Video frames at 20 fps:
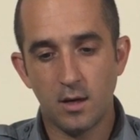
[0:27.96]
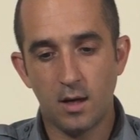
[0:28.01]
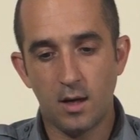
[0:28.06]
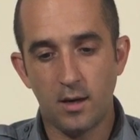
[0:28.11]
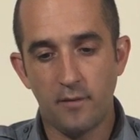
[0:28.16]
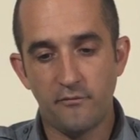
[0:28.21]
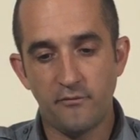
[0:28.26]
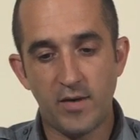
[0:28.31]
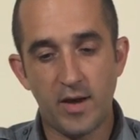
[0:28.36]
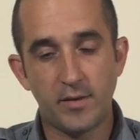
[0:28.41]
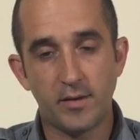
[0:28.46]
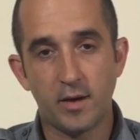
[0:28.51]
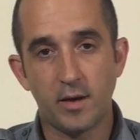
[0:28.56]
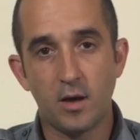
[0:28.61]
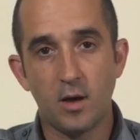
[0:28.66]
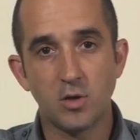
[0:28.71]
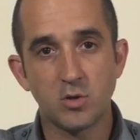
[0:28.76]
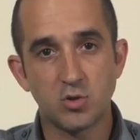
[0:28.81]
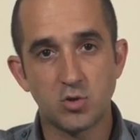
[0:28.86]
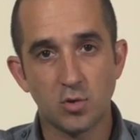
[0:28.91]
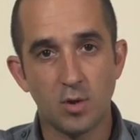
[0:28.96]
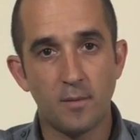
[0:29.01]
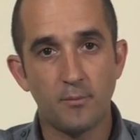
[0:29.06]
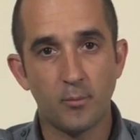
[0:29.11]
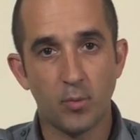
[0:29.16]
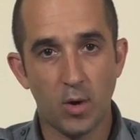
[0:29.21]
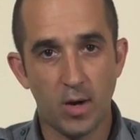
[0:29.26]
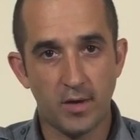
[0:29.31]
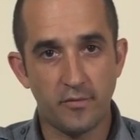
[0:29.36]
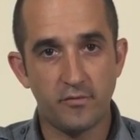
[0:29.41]
uh, found on all
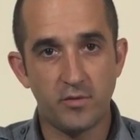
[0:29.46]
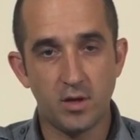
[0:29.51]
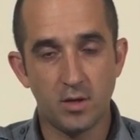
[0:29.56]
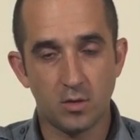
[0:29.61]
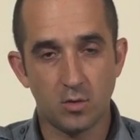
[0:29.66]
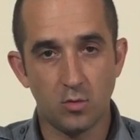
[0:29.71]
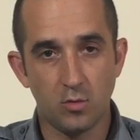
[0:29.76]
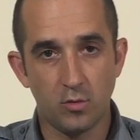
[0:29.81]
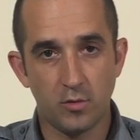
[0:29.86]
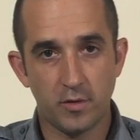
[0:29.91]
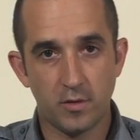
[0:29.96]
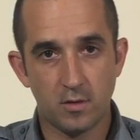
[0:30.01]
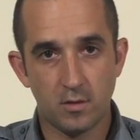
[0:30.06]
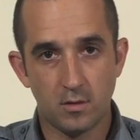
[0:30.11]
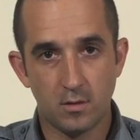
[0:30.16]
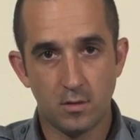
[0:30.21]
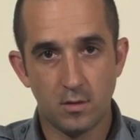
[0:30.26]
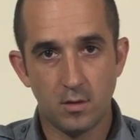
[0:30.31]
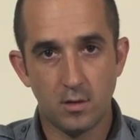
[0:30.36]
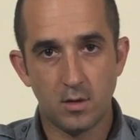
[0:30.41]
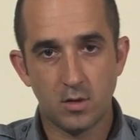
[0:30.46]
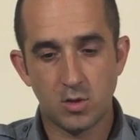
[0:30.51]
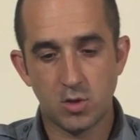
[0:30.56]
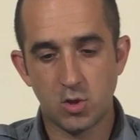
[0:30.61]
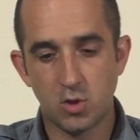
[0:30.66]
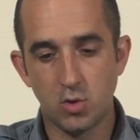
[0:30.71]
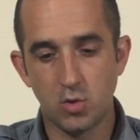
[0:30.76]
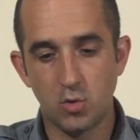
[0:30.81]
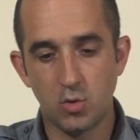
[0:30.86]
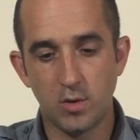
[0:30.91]
drum brake vehicles
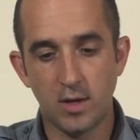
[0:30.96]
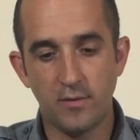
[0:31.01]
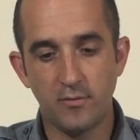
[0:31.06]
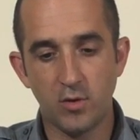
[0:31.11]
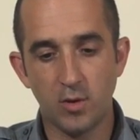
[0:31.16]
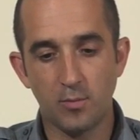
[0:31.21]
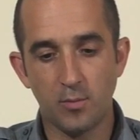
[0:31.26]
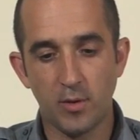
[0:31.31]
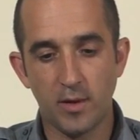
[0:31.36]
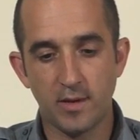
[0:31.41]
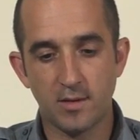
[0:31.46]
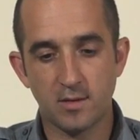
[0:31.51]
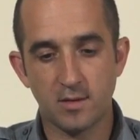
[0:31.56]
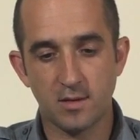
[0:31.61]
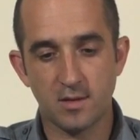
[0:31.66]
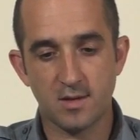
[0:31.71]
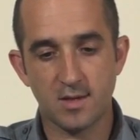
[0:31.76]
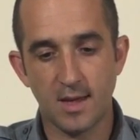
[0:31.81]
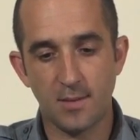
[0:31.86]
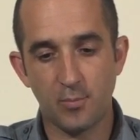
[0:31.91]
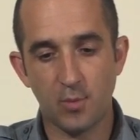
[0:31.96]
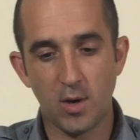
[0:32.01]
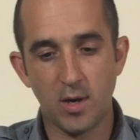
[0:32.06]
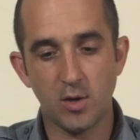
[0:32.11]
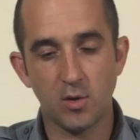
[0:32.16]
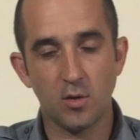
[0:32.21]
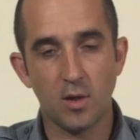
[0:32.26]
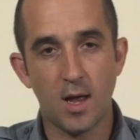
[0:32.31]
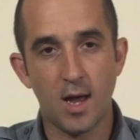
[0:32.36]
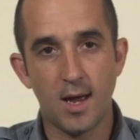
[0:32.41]
to give you a place to
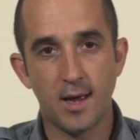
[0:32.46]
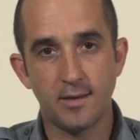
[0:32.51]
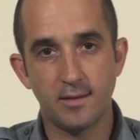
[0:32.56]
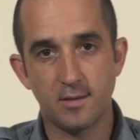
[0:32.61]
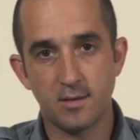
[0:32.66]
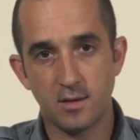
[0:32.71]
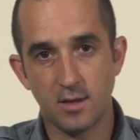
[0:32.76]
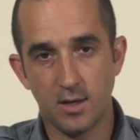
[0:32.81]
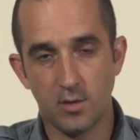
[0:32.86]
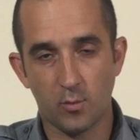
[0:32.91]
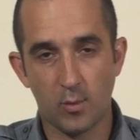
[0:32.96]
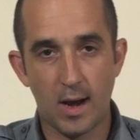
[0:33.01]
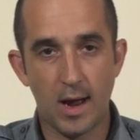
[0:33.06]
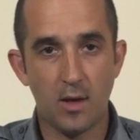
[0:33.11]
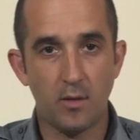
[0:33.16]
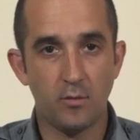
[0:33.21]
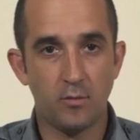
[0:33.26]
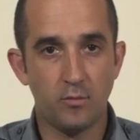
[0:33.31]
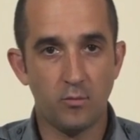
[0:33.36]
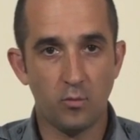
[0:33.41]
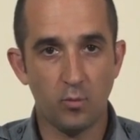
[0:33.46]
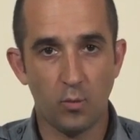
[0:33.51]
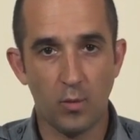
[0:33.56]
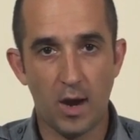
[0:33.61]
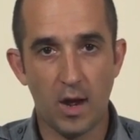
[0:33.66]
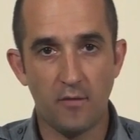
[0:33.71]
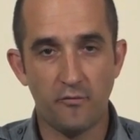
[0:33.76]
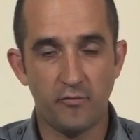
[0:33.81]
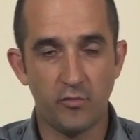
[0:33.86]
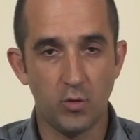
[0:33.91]
separate your lines and route,
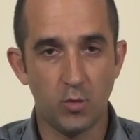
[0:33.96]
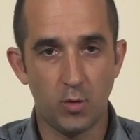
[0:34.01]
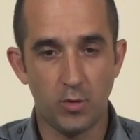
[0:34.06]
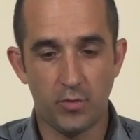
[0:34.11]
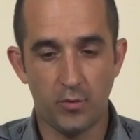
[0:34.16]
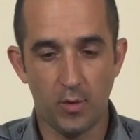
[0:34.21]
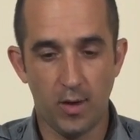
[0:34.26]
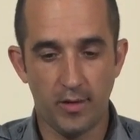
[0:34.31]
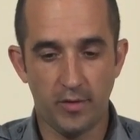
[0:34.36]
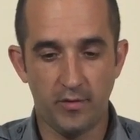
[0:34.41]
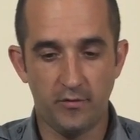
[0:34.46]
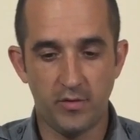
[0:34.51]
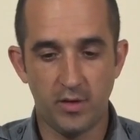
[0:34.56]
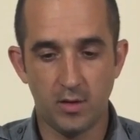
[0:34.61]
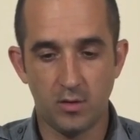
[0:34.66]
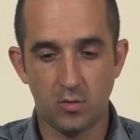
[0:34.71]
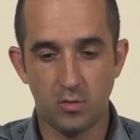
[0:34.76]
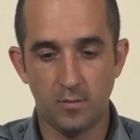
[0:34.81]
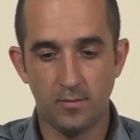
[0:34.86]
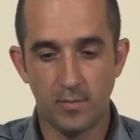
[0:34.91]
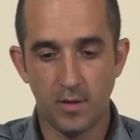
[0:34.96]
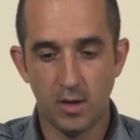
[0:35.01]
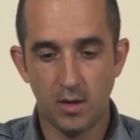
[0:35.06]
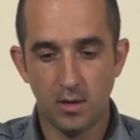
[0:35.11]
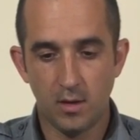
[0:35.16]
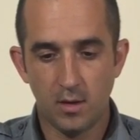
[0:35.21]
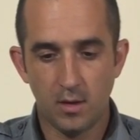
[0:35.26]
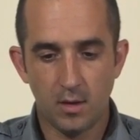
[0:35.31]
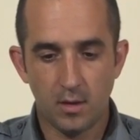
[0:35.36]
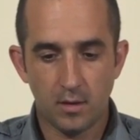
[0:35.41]
route fluid throughout the vehicle.
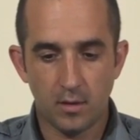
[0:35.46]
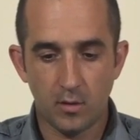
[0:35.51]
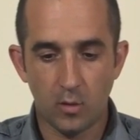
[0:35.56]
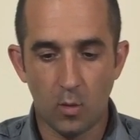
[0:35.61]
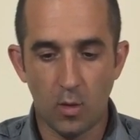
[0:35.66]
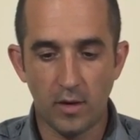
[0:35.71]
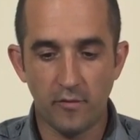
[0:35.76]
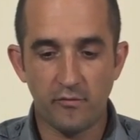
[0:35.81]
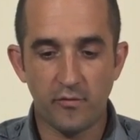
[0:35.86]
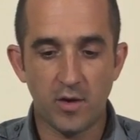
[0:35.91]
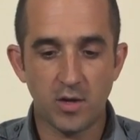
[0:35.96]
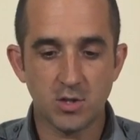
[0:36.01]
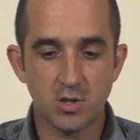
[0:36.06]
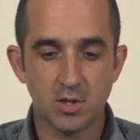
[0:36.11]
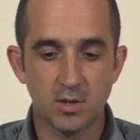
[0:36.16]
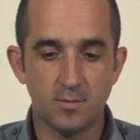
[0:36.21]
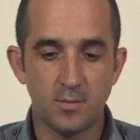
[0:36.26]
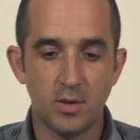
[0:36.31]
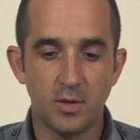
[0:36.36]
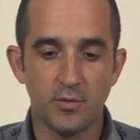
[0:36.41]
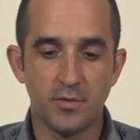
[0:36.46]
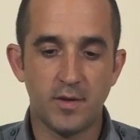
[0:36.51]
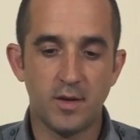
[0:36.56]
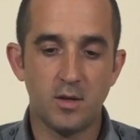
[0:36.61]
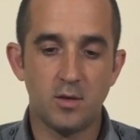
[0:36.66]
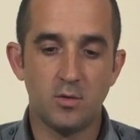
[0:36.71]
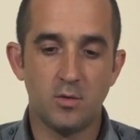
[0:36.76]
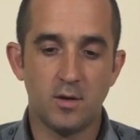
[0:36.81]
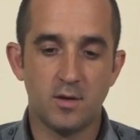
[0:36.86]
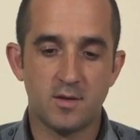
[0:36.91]
The one function built
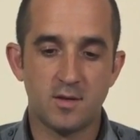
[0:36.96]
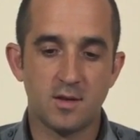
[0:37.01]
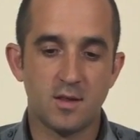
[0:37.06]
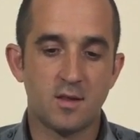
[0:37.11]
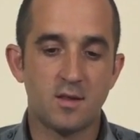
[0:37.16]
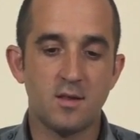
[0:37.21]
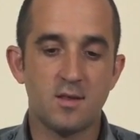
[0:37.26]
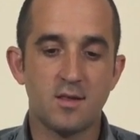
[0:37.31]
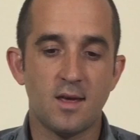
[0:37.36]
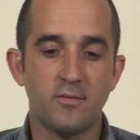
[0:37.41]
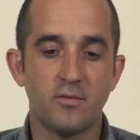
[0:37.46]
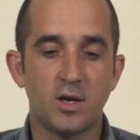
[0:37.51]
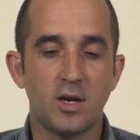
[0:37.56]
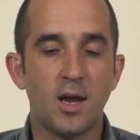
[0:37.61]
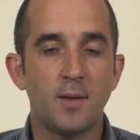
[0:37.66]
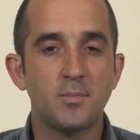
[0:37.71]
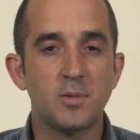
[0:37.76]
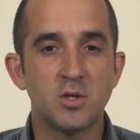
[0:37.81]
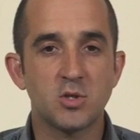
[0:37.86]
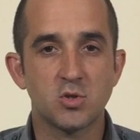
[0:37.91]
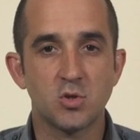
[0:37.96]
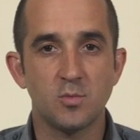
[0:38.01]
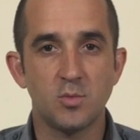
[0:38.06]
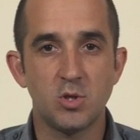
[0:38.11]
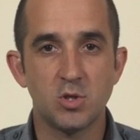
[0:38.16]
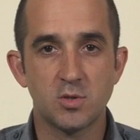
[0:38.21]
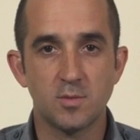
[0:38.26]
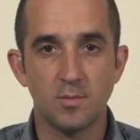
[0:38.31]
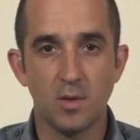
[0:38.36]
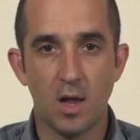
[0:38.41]
into a 67 and up
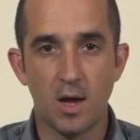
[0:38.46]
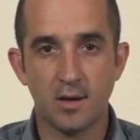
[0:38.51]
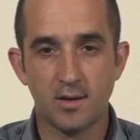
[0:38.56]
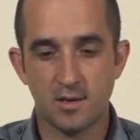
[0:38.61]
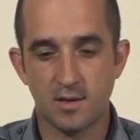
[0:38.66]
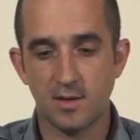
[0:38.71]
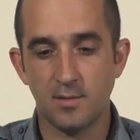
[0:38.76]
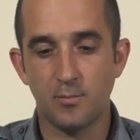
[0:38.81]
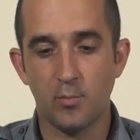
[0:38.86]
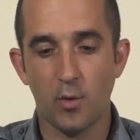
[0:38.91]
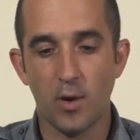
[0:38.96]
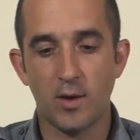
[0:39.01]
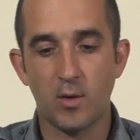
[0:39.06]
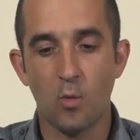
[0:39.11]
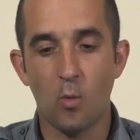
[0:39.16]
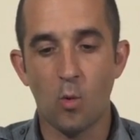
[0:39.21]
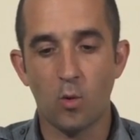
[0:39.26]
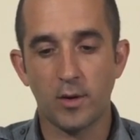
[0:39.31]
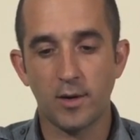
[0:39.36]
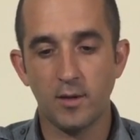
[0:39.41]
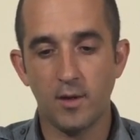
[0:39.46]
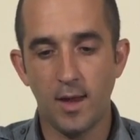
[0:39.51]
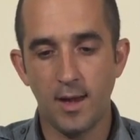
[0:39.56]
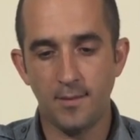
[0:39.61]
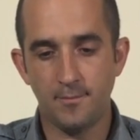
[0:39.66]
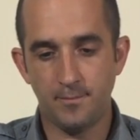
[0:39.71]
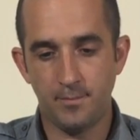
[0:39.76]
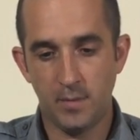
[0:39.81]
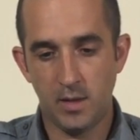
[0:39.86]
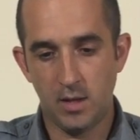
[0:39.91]
distribution block is the brake warning light.